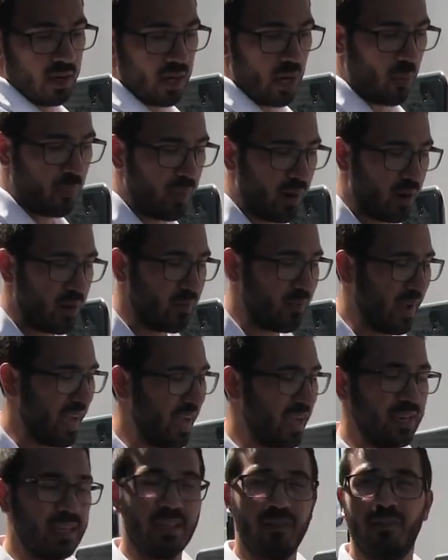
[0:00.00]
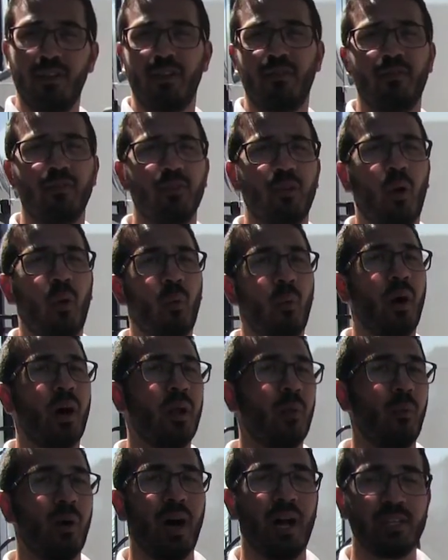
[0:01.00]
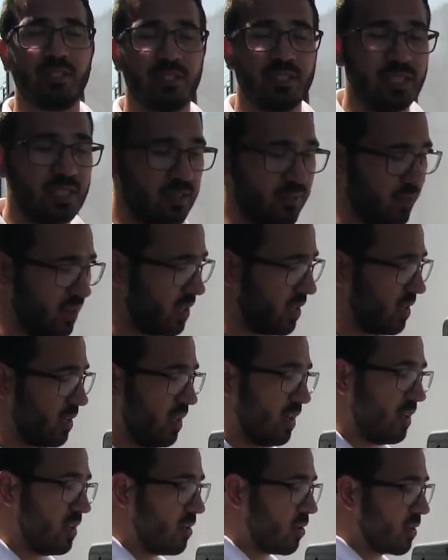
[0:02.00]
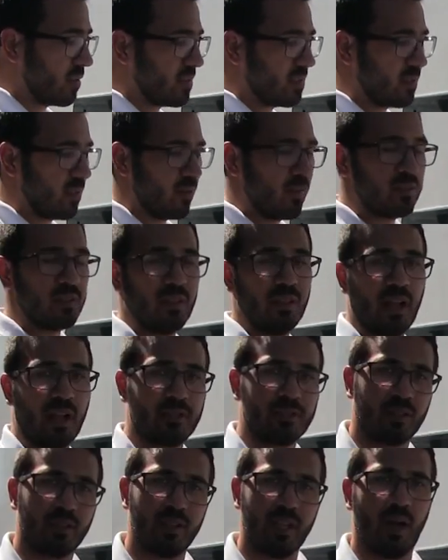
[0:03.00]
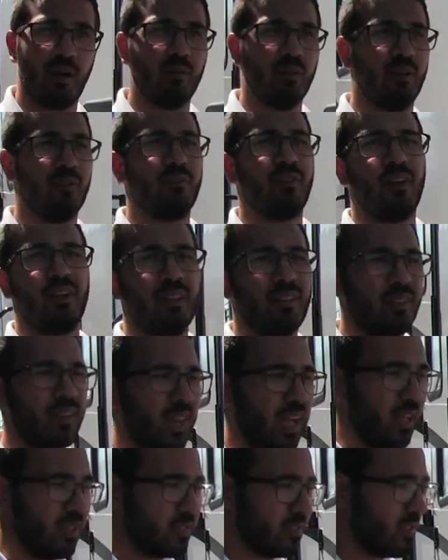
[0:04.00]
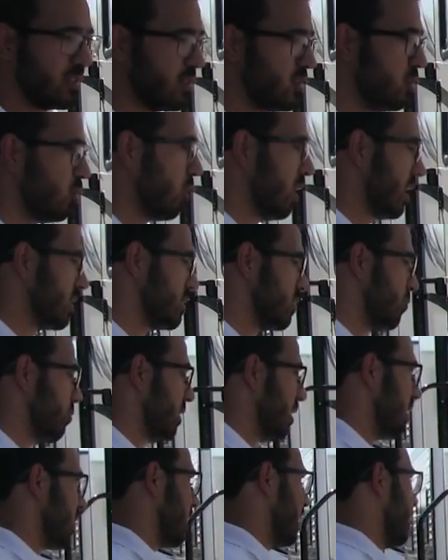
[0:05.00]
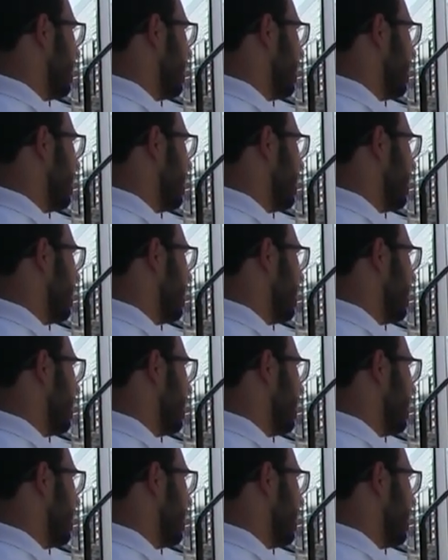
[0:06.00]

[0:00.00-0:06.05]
Now bear in mind, even if you don't want to watch TV, you can still use the electrical outlet for anything else that you want to plug